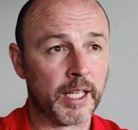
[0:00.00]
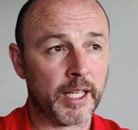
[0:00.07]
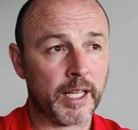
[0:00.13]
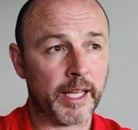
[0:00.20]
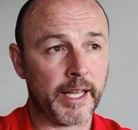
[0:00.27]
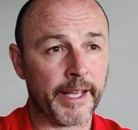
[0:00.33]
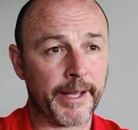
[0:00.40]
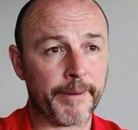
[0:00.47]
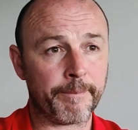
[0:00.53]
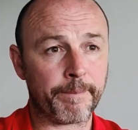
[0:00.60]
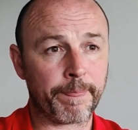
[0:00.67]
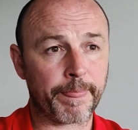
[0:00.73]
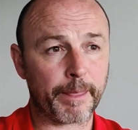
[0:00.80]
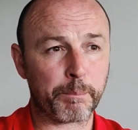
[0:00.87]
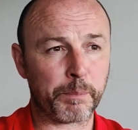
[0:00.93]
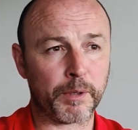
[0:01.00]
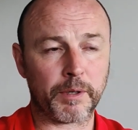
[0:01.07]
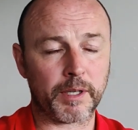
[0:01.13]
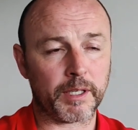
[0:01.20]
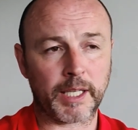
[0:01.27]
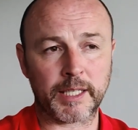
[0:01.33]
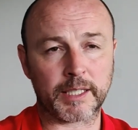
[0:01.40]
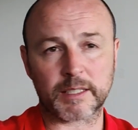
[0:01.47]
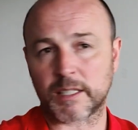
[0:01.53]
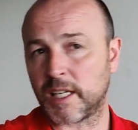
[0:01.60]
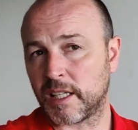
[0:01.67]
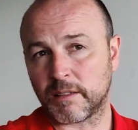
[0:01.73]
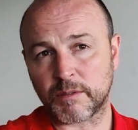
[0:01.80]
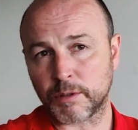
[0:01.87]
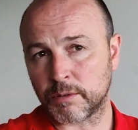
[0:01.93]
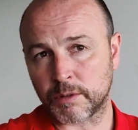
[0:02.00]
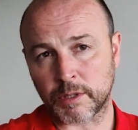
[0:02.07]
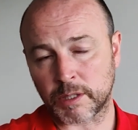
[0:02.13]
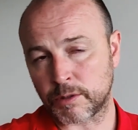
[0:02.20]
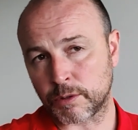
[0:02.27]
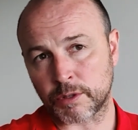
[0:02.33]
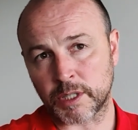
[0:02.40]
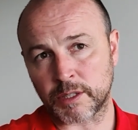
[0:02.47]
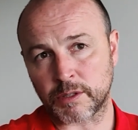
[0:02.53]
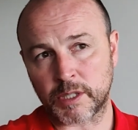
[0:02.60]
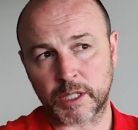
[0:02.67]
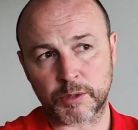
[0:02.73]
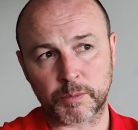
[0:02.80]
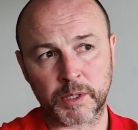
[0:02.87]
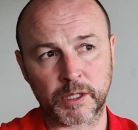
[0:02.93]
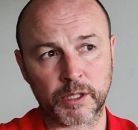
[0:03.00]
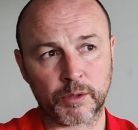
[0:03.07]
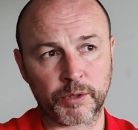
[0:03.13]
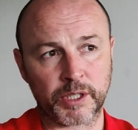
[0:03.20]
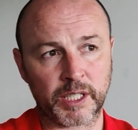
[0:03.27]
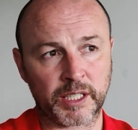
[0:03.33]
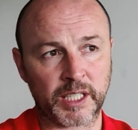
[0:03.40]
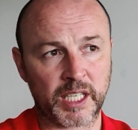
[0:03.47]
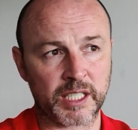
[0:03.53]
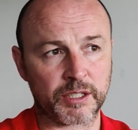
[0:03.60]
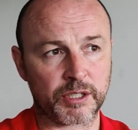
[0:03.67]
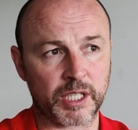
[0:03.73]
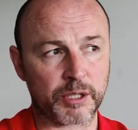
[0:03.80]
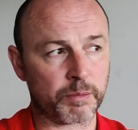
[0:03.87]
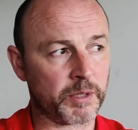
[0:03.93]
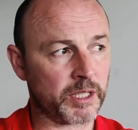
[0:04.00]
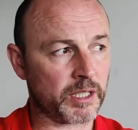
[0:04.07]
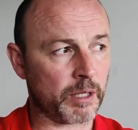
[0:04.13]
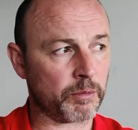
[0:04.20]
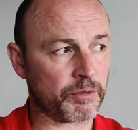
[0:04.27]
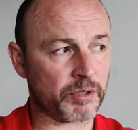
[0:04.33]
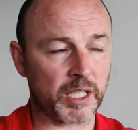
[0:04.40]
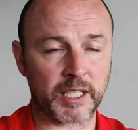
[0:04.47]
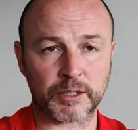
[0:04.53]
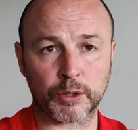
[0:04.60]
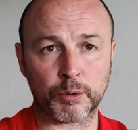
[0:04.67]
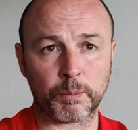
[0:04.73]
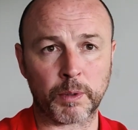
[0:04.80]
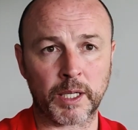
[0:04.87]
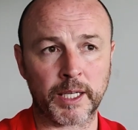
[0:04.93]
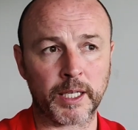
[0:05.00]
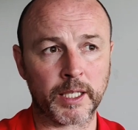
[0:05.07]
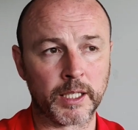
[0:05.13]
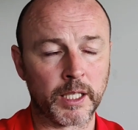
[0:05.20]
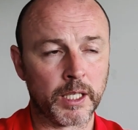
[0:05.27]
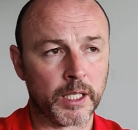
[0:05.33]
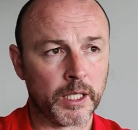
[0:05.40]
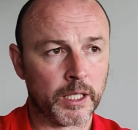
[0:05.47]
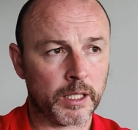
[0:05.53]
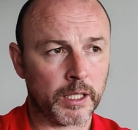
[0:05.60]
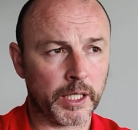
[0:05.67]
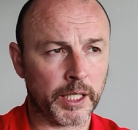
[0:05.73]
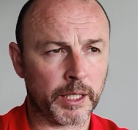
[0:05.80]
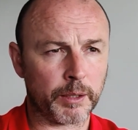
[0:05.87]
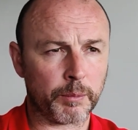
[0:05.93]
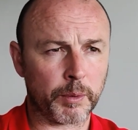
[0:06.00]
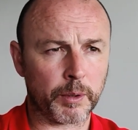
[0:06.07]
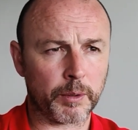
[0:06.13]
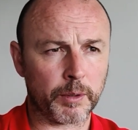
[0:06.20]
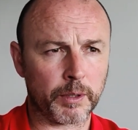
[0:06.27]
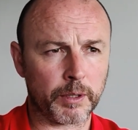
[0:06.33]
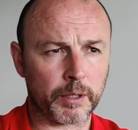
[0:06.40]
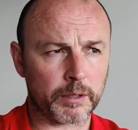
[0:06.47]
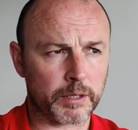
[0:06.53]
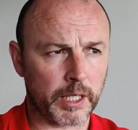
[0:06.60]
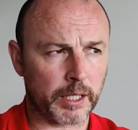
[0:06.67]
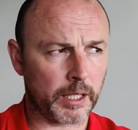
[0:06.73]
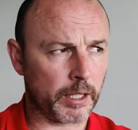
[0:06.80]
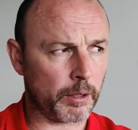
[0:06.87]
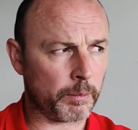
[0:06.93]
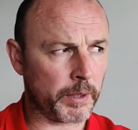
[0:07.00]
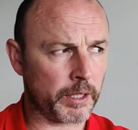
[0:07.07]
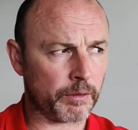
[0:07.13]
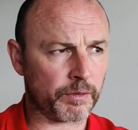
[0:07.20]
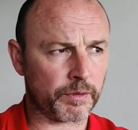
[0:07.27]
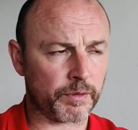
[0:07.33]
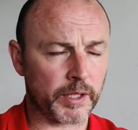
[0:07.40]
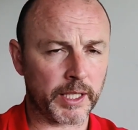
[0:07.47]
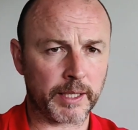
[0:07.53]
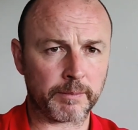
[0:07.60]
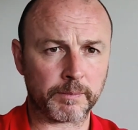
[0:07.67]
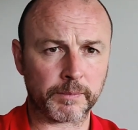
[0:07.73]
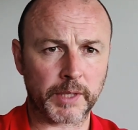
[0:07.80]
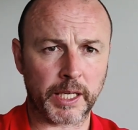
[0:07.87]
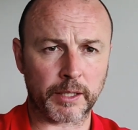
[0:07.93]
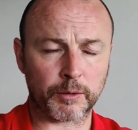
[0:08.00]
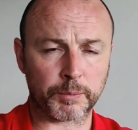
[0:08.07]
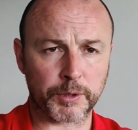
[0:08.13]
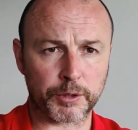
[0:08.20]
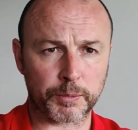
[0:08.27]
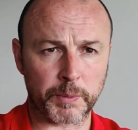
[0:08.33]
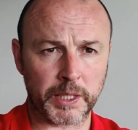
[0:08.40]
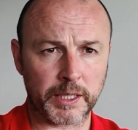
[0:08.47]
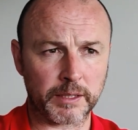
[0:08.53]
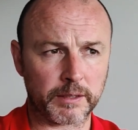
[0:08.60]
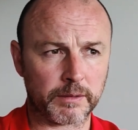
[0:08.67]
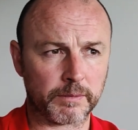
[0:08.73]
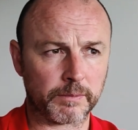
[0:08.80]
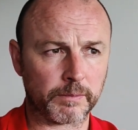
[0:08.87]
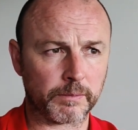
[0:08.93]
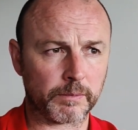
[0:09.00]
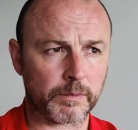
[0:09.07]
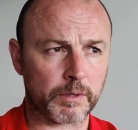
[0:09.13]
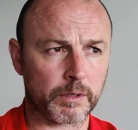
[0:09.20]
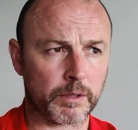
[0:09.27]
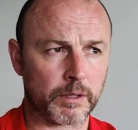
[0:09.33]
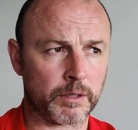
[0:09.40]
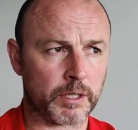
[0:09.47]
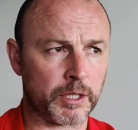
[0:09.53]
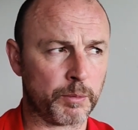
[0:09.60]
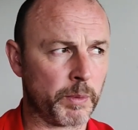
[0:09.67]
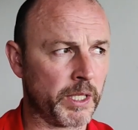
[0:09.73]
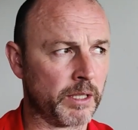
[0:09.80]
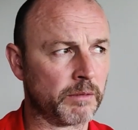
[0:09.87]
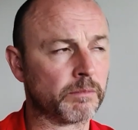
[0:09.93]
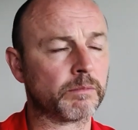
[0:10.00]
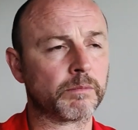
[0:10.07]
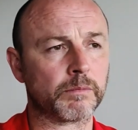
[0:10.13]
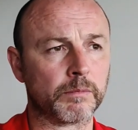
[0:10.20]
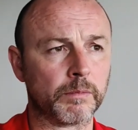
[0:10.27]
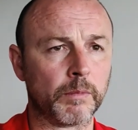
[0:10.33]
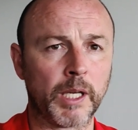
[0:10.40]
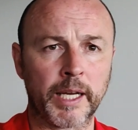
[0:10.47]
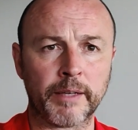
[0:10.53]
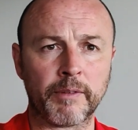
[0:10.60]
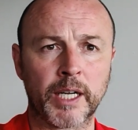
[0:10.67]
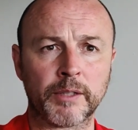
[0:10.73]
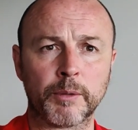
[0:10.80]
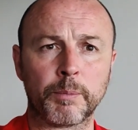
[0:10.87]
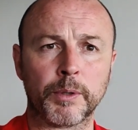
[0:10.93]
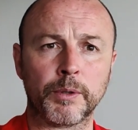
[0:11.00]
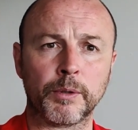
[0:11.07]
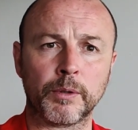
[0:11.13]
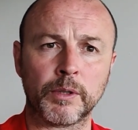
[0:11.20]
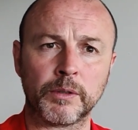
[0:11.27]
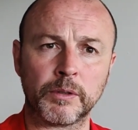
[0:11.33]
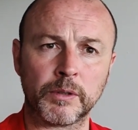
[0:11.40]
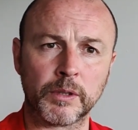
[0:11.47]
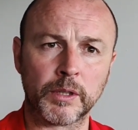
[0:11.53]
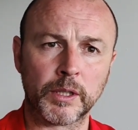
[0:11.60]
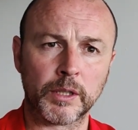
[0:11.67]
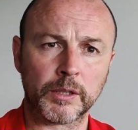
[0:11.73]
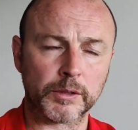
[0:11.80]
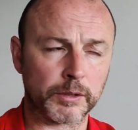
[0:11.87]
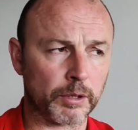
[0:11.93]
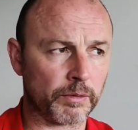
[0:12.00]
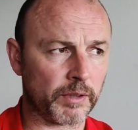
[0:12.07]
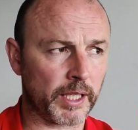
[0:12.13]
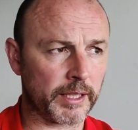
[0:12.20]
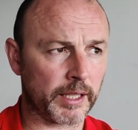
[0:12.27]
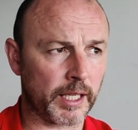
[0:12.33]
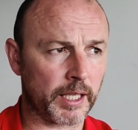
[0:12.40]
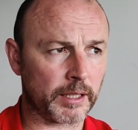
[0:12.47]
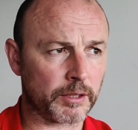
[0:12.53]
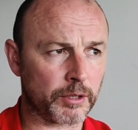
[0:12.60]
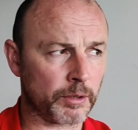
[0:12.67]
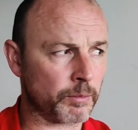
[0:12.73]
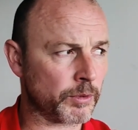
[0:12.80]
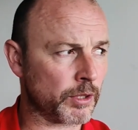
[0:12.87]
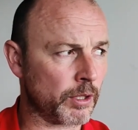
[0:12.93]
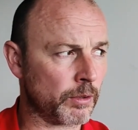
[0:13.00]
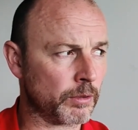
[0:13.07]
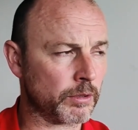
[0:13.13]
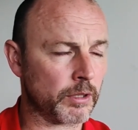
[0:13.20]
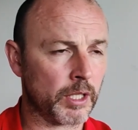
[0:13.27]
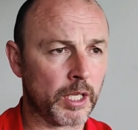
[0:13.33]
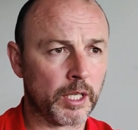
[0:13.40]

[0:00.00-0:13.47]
But like I say, that doesn't interest me. The only thing that interests me is that we've signed a good player. It'll take a little bit of getting up to speed, because he's been lying around the pool and stuff like that, so I'm told.